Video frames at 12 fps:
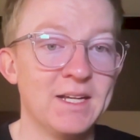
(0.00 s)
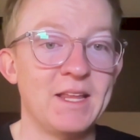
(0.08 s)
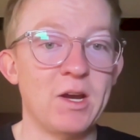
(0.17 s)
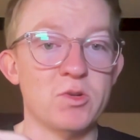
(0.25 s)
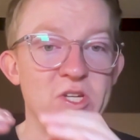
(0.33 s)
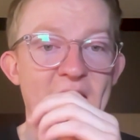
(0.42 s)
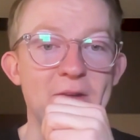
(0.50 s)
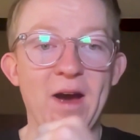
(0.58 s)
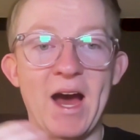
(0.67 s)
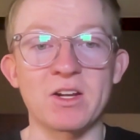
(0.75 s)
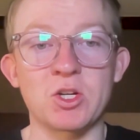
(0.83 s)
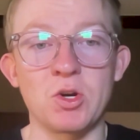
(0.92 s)
They also have
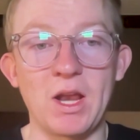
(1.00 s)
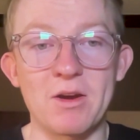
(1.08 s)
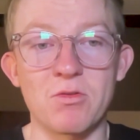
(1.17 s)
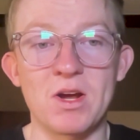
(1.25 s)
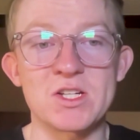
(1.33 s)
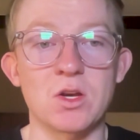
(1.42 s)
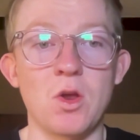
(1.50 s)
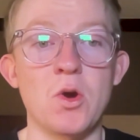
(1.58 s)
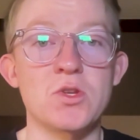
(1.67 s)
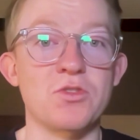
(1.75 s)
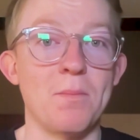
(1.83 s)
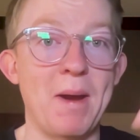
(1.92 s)
uncollateralized
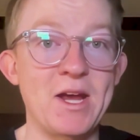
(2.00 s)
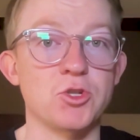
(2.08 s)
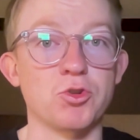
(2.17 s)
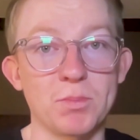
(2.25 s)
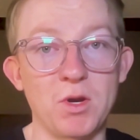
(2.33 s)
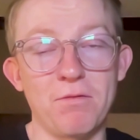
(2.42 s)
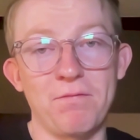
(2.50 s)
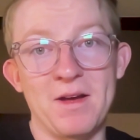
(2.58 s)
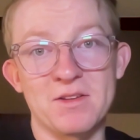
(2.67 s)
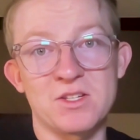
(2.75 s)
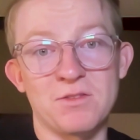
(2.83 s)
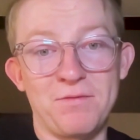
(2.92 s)
loans from major crypto
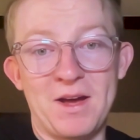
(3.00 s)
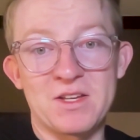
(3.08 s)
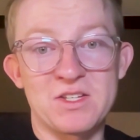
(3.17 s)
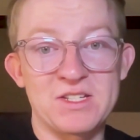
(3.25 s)
funds as funds